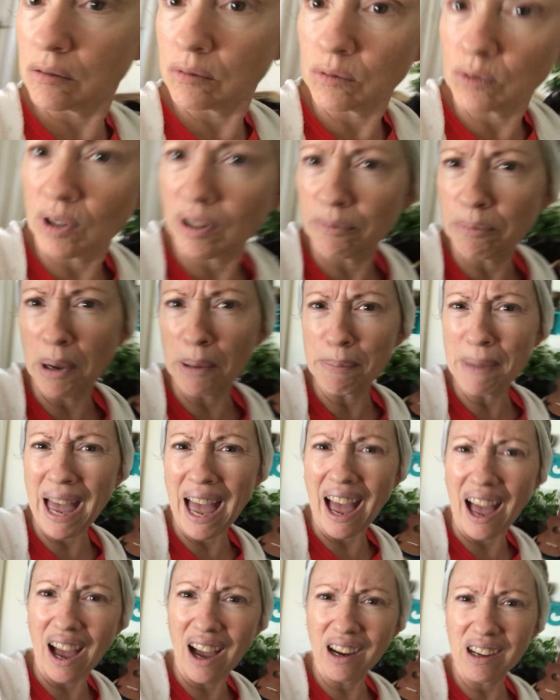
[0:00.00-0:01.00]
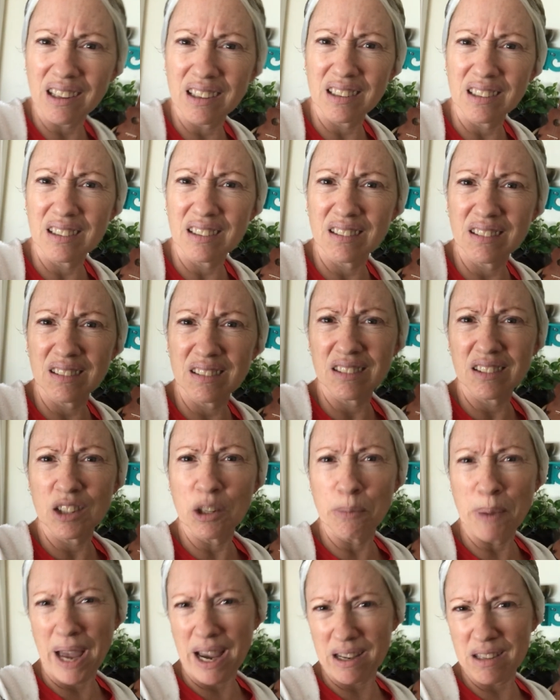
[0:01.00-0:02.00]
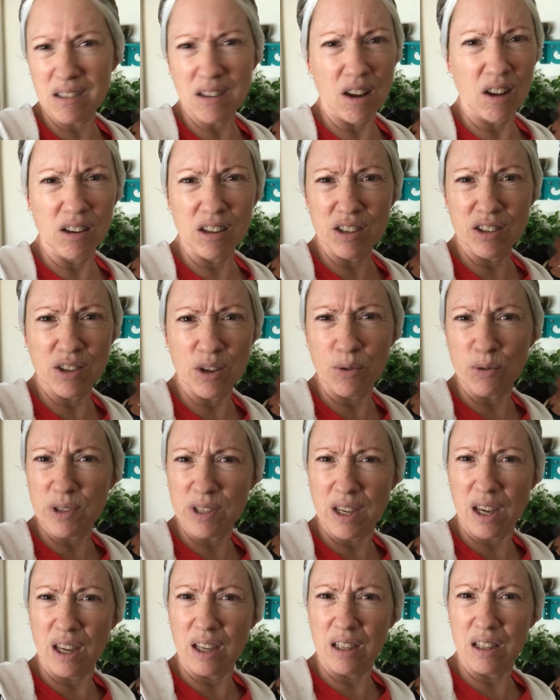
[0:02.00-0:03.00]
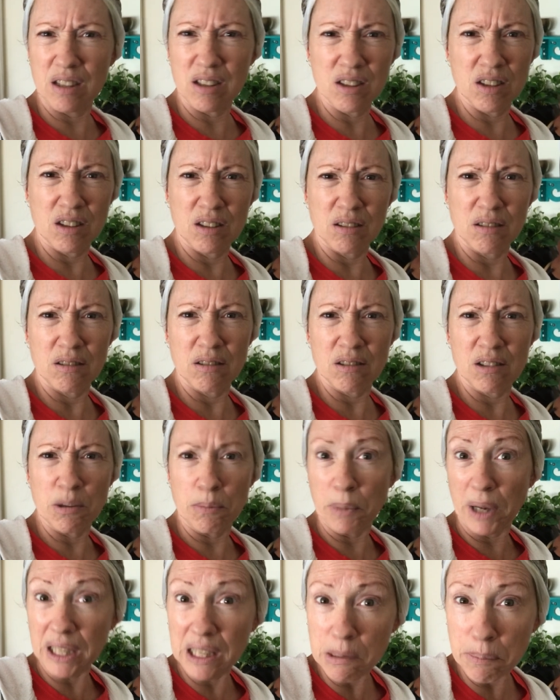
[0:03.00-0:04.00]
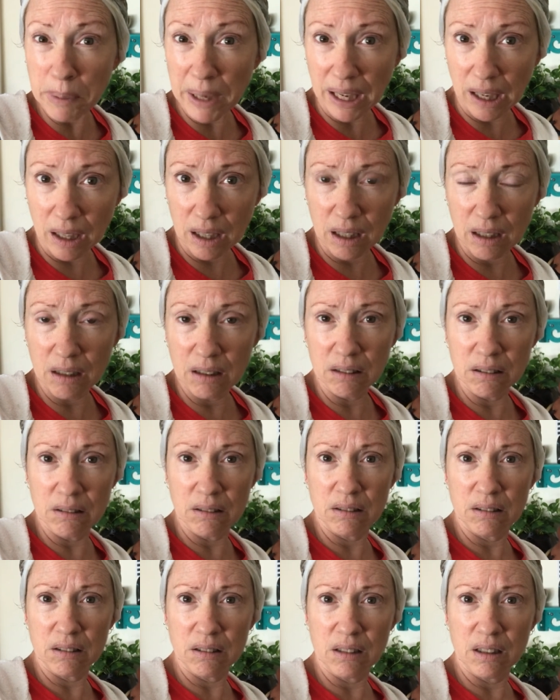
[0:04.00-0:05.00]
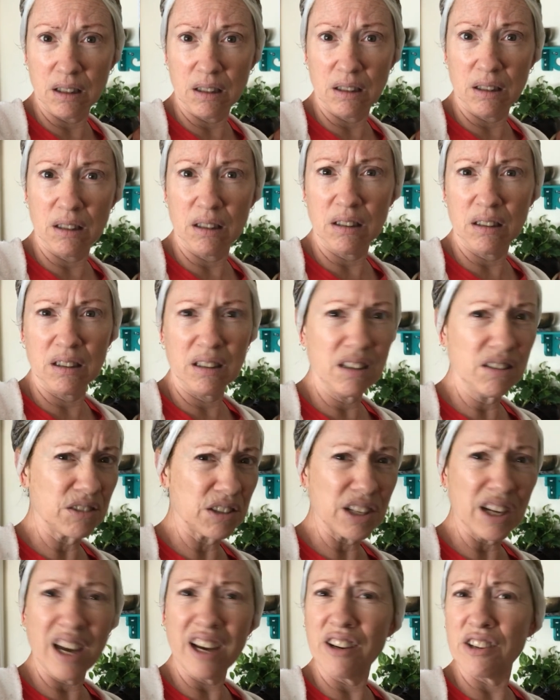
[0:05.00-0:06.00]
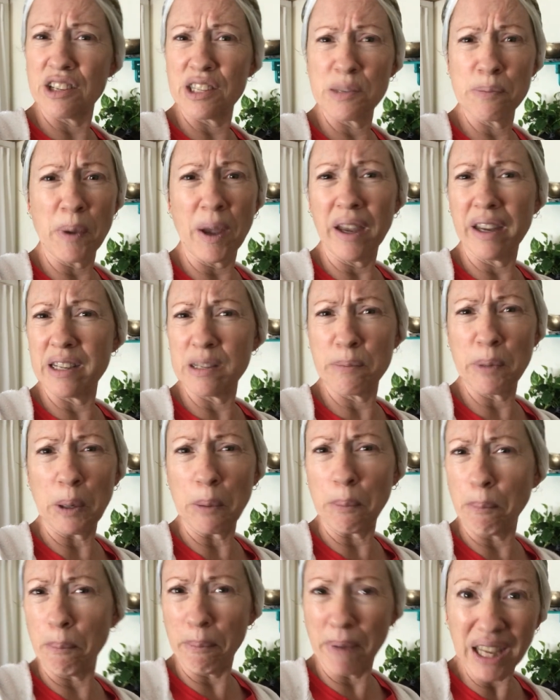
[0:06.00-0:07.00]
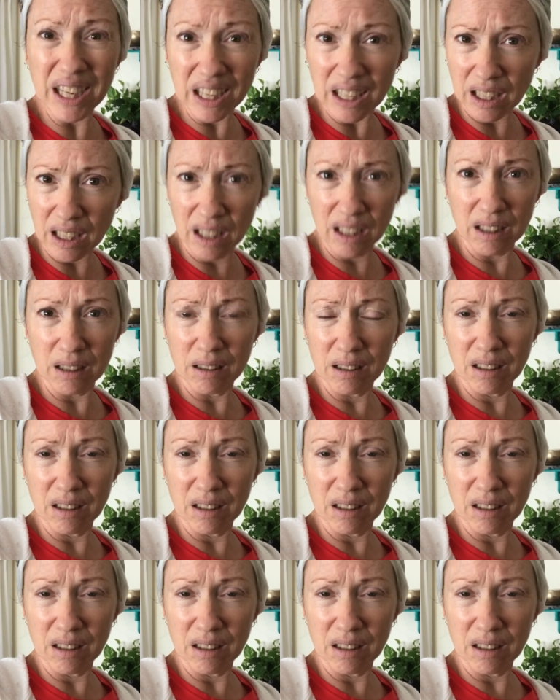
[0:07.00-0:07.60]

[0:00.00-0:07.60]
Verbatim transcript: well my back your back's all associated to money pain your entire spine about money